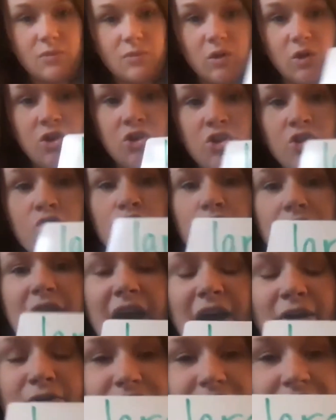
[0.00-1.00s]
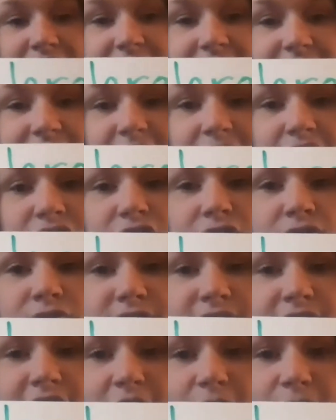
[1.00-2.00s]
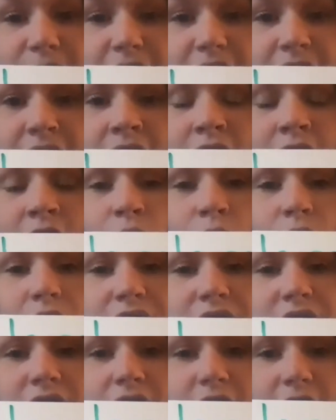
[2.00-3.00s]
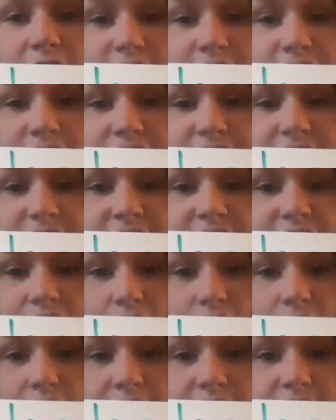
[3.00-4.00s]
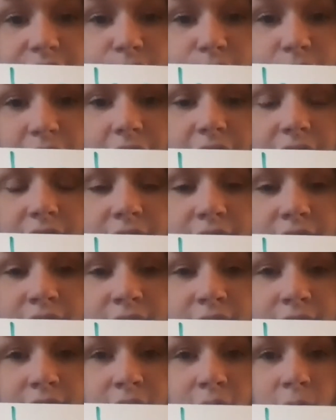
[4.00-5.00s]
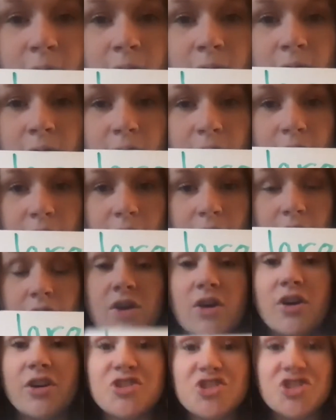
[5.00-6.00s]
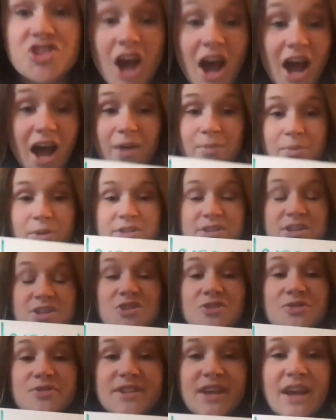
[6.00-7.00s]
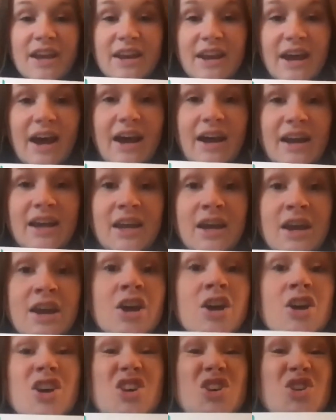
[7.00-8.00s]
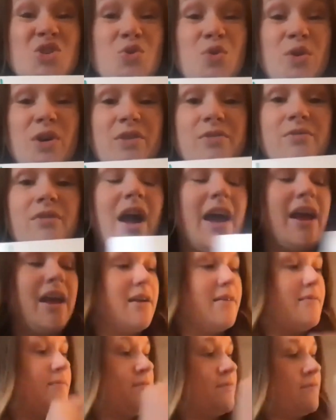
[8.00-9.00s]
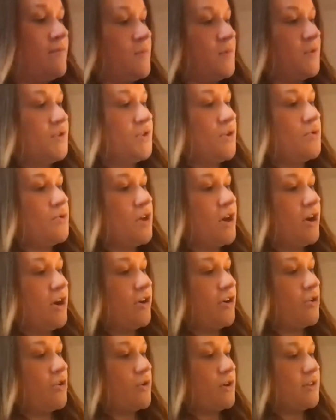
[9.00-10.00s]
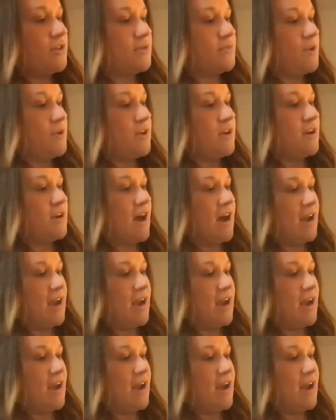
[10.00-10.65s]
you count these and you tell me what the largest is going to be. Good job. Did you say 9? You are right. So there are going to be 9.